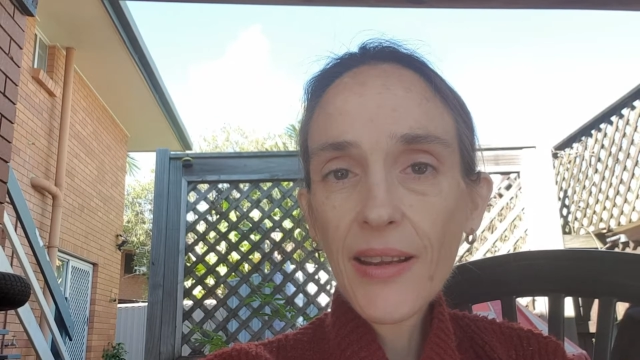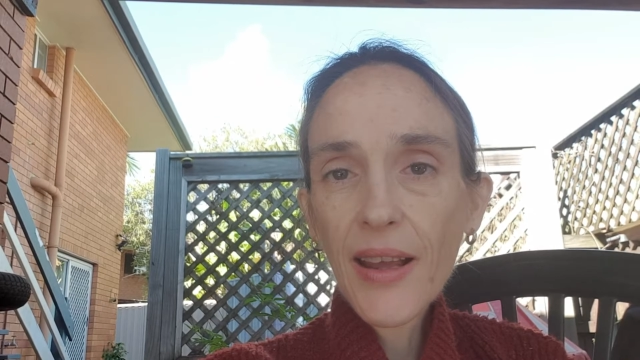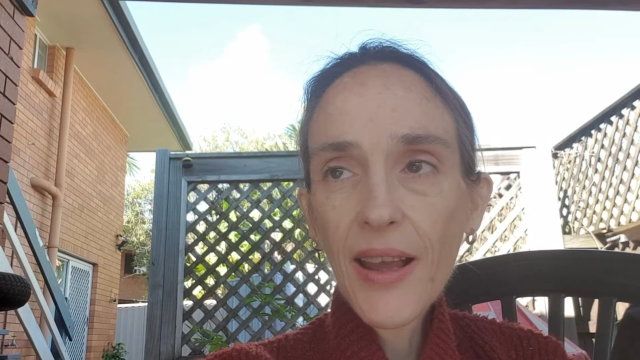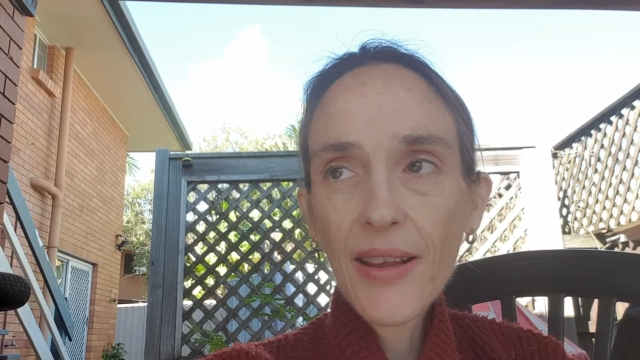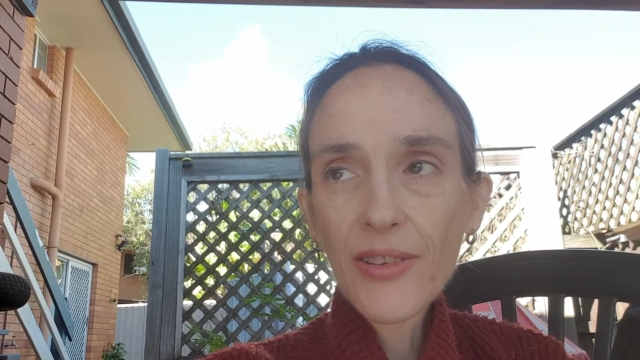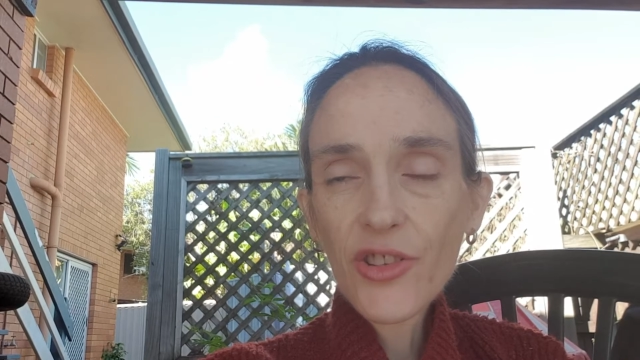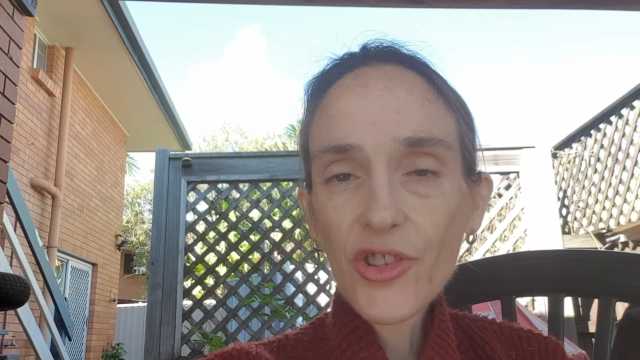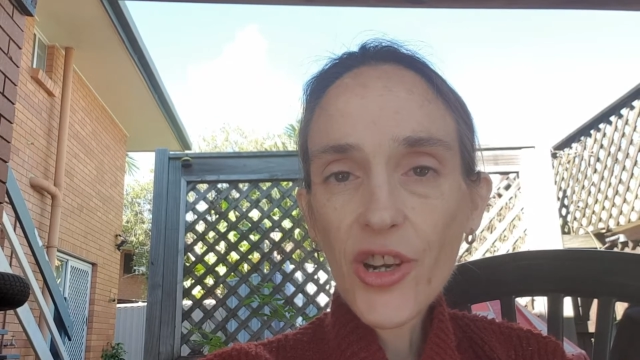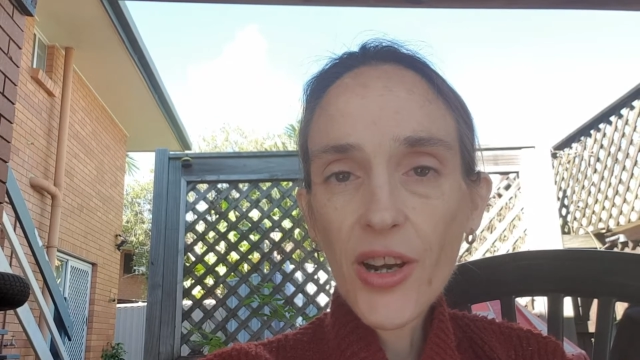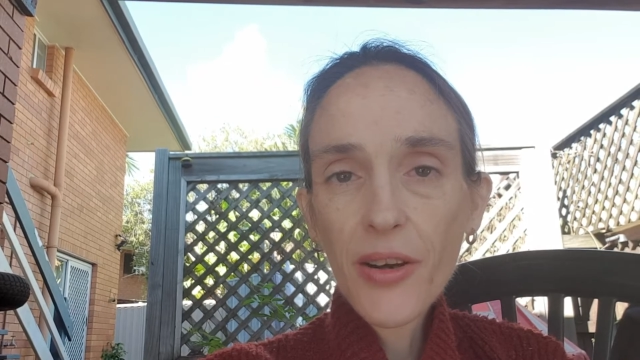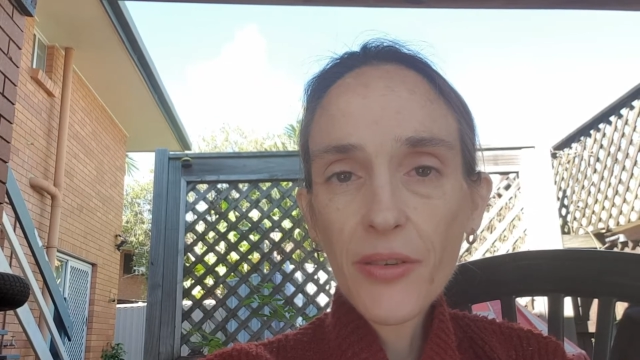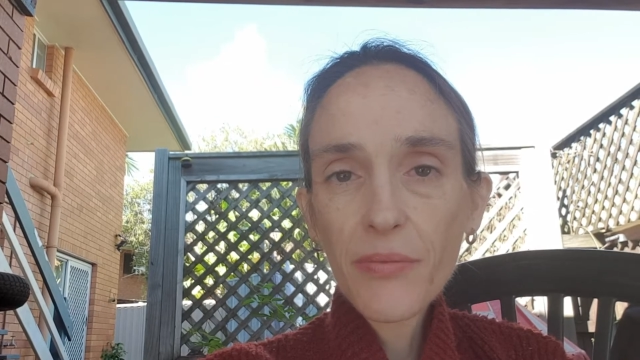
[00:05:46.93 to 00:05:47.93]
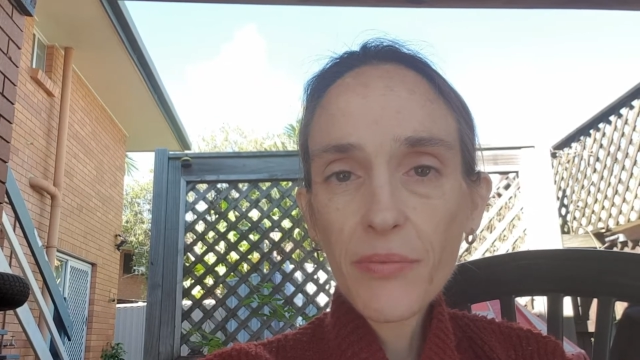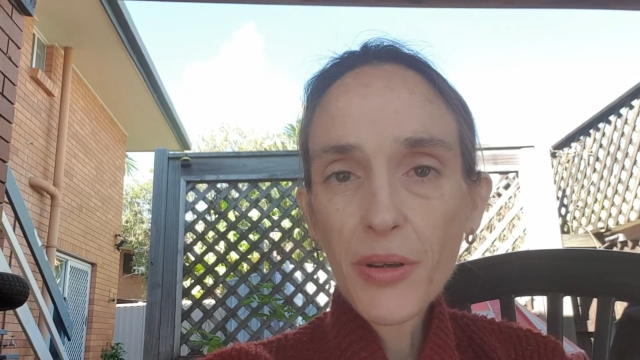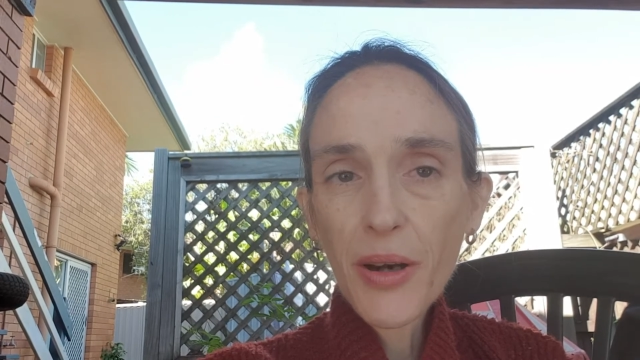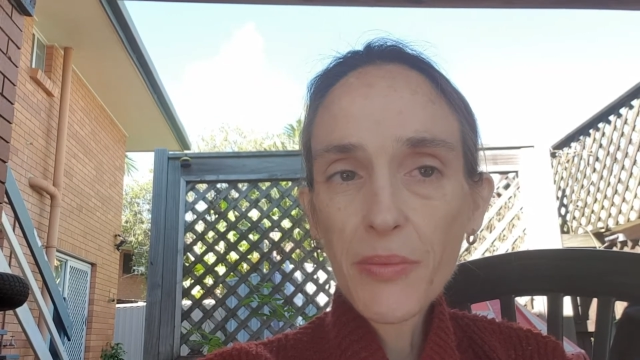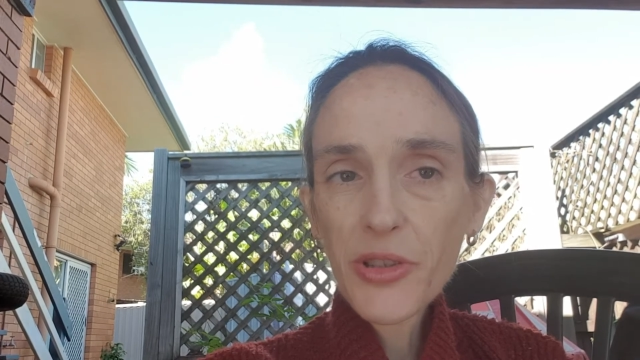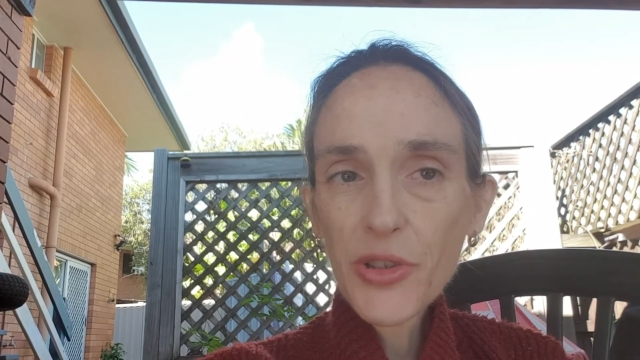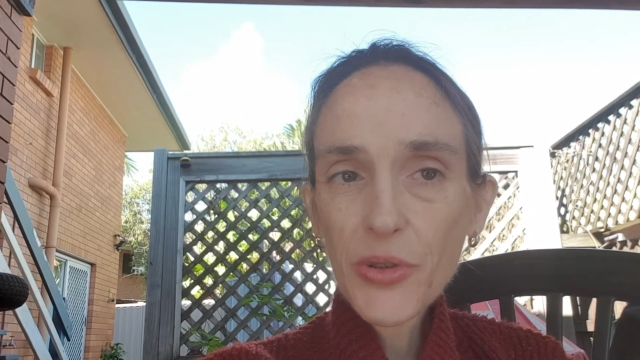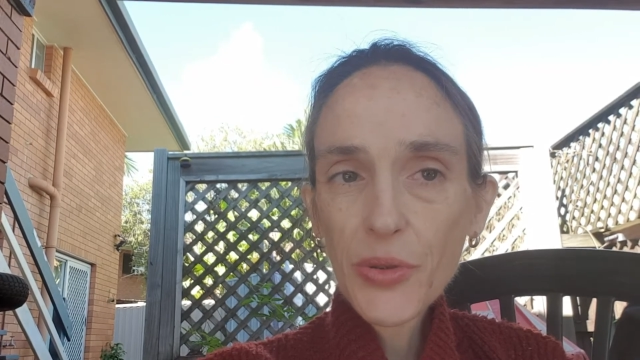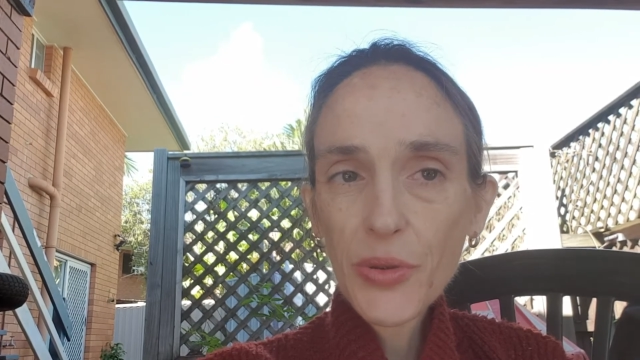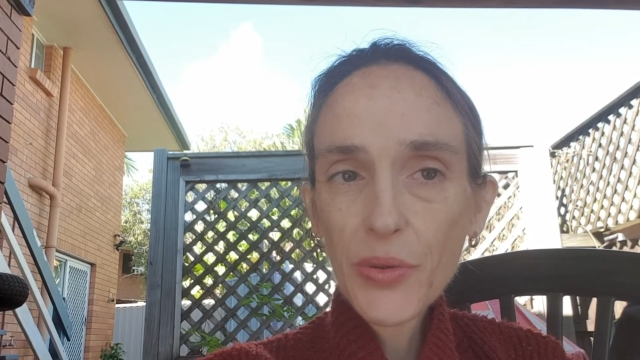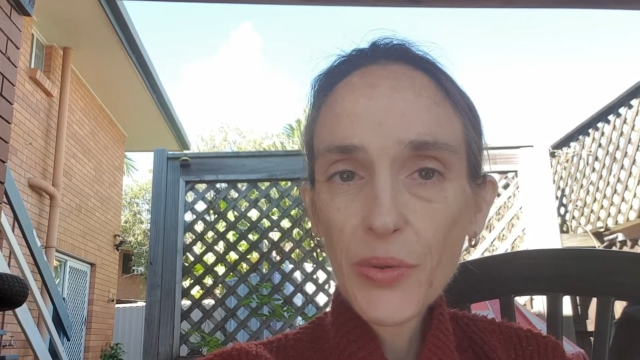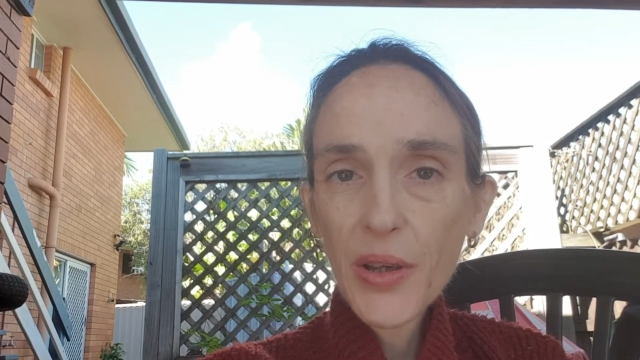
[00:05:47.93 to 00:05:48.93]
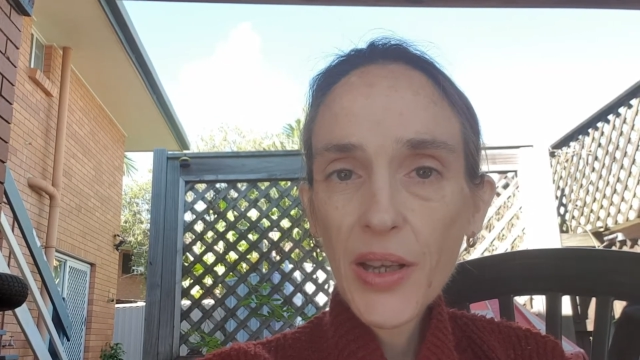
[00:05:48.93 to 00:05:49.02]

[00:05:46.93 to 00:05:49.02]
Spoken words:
As a child, primary school,